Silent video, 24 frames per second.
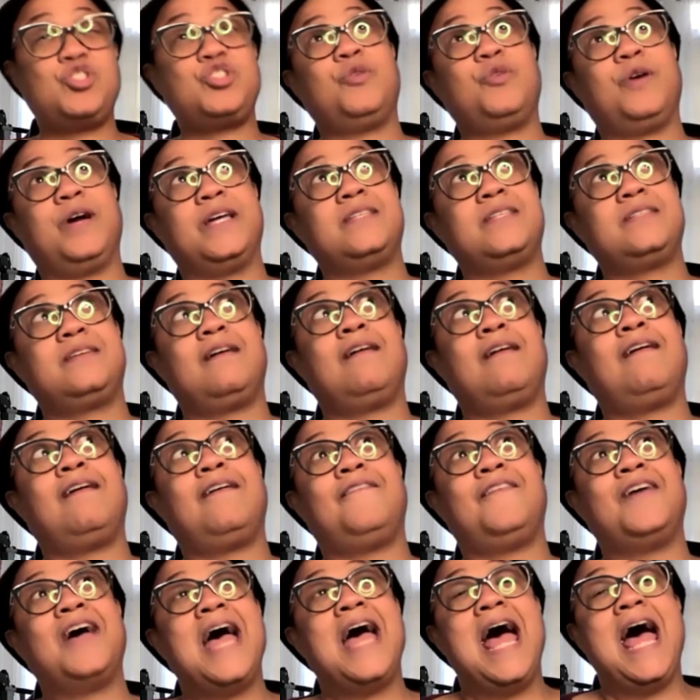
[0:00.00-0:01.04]
choice
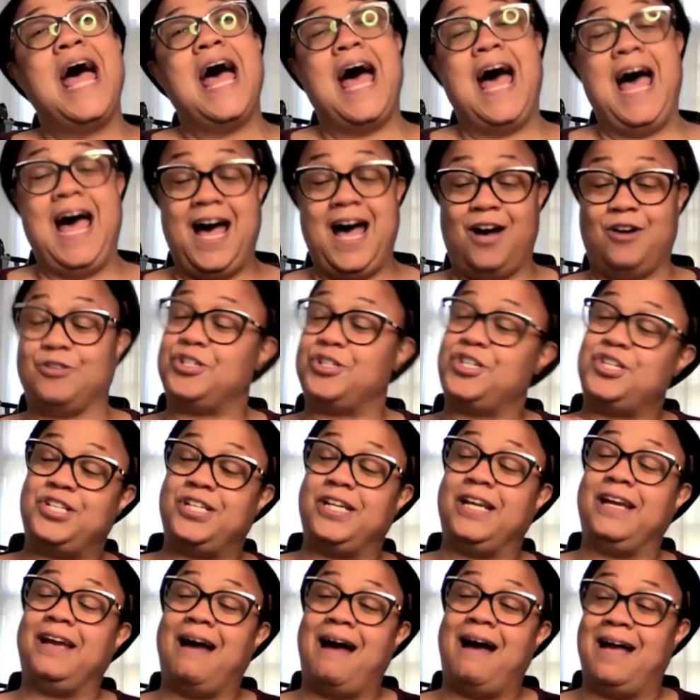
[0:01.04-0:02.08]
of how
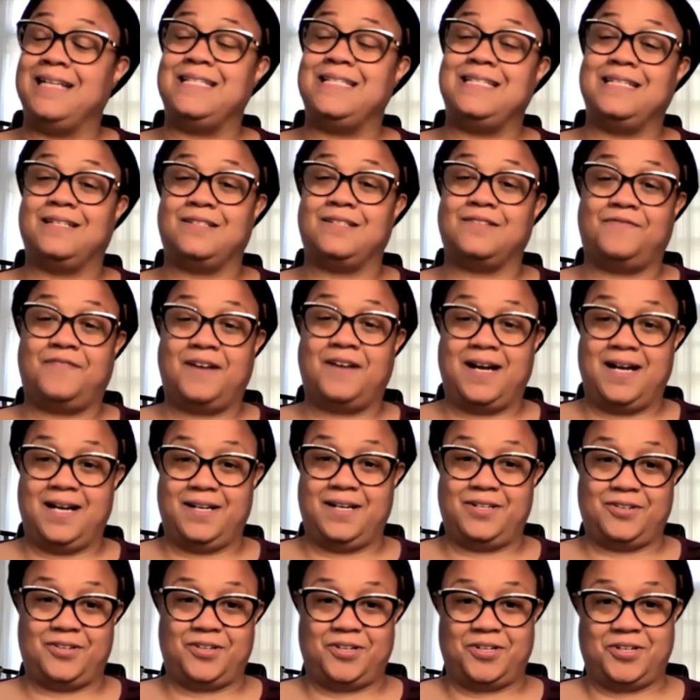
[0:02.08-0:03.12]
she
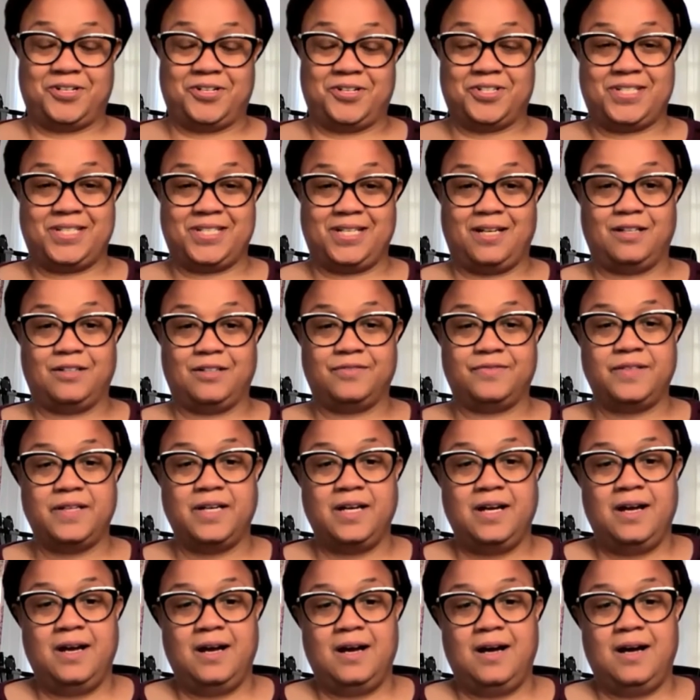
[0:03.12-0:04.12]
identified herself.